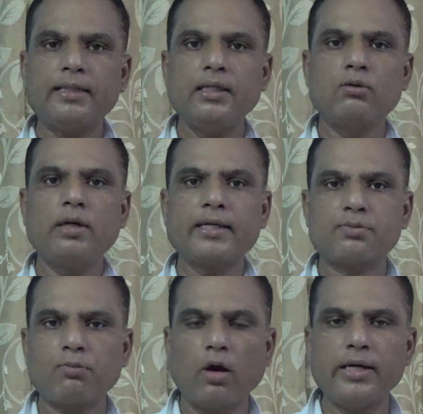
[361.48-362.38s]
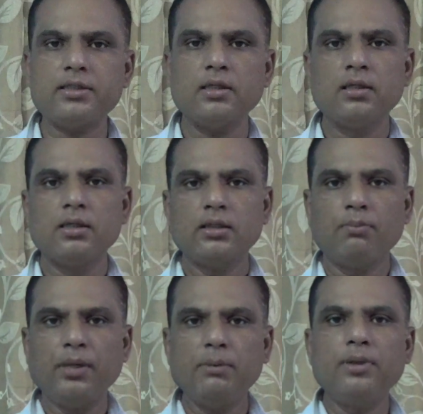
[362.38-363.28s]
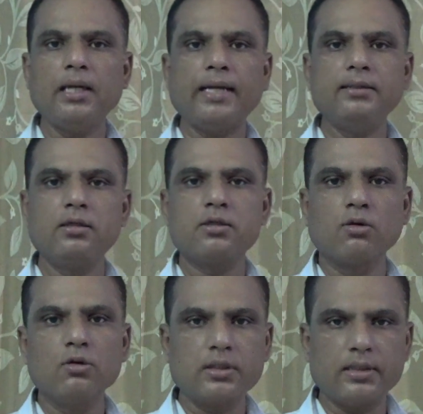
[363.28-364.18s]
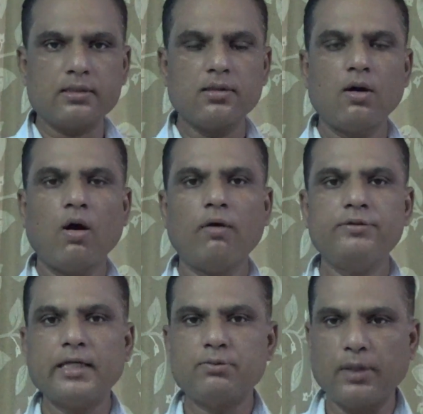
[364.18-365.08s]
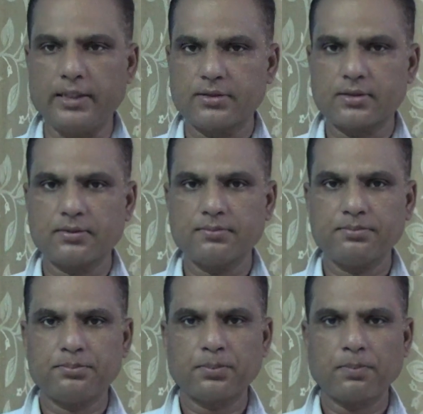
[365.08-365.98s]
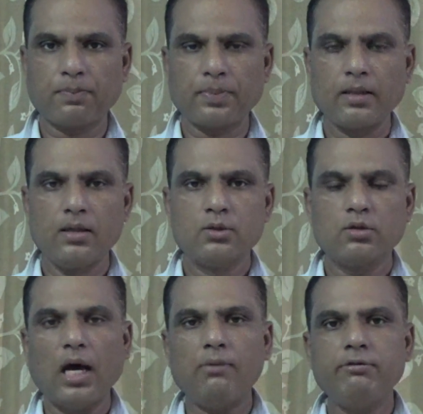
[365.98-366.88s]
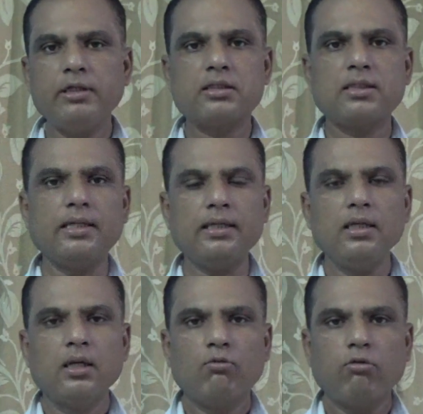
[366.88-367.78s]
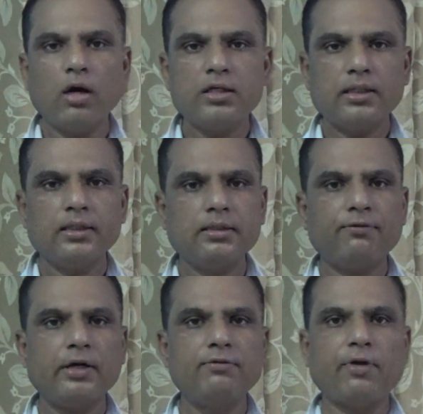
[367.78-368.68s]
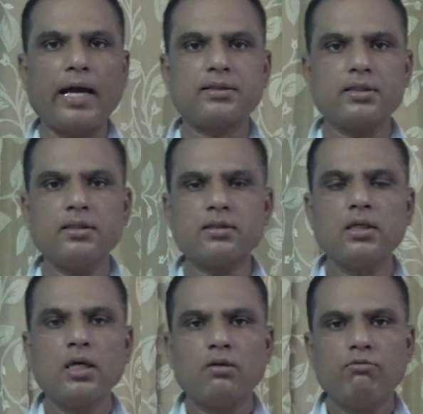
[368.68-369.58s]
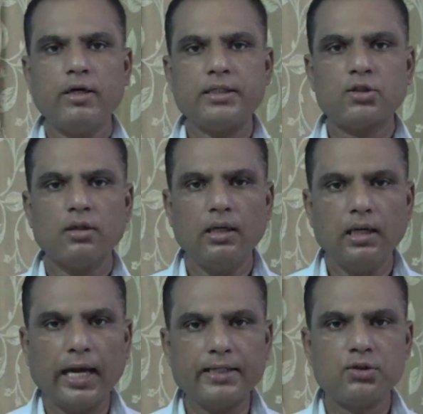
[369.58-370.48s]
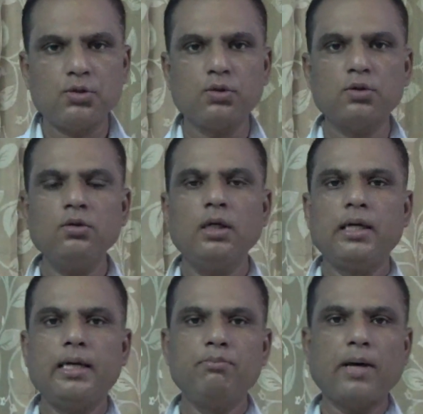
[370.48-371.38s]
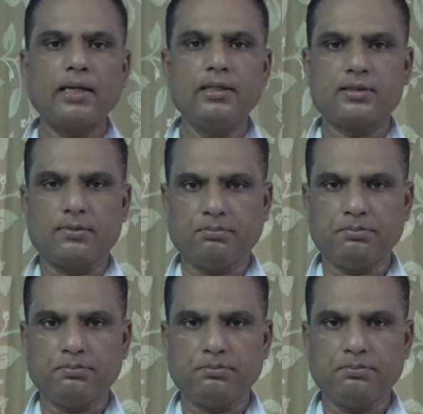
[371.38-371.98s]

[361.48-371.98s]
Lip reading: they could exploit the people and the resources of that place. So now we will see what are the different factors which led to imperialism.